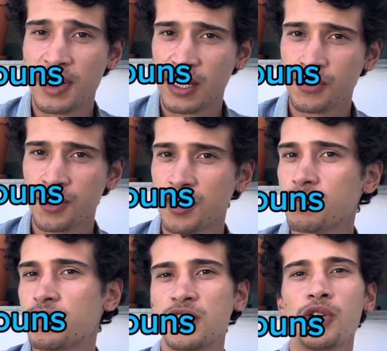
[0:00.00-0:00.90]
nouns,
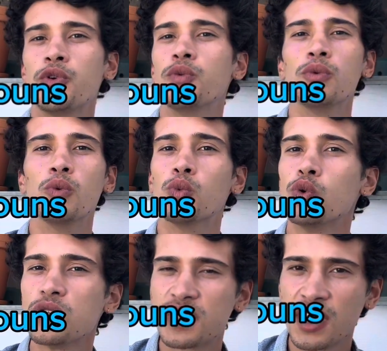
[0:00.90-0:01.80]
so
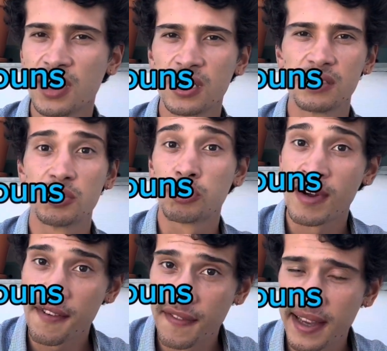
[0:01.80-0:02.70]
water,
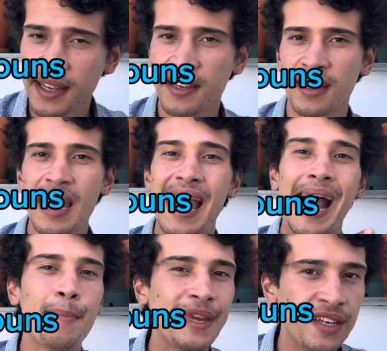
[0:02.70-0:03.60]
traffic,
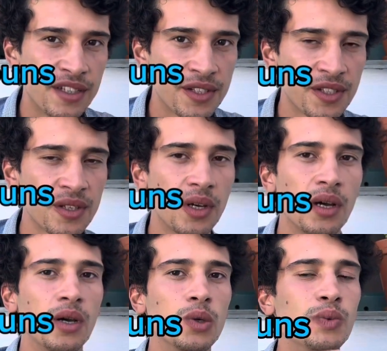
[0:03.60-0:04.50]
happiness,
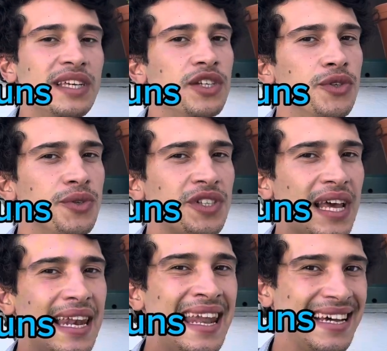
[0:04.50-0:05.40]
we use
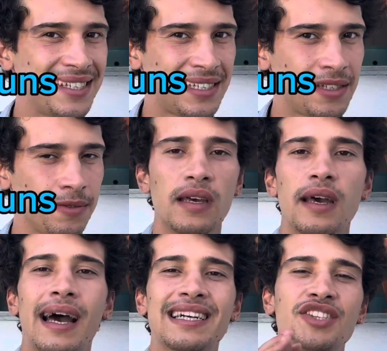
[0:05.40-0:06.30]
less.
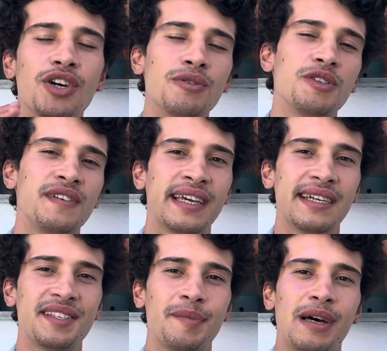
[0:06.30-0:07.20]
And don't
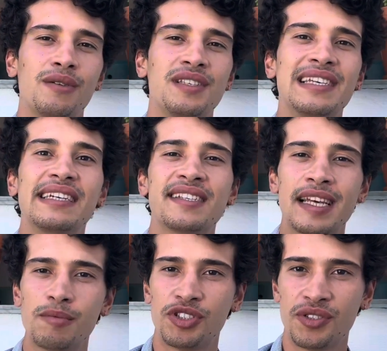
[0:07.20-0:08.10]
forget about the
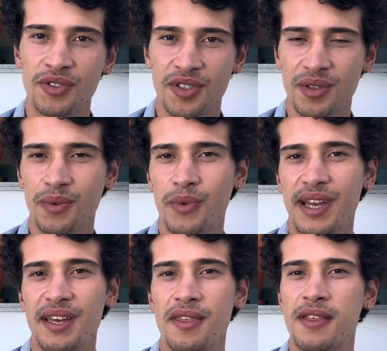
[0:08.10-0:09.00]
exceptions
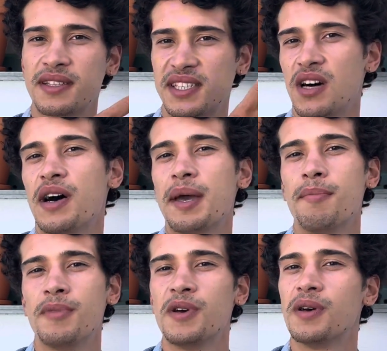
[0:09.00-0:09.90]
with
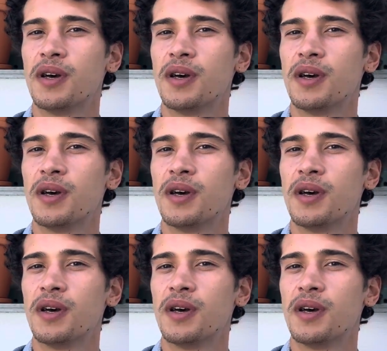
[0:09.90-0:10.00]
time,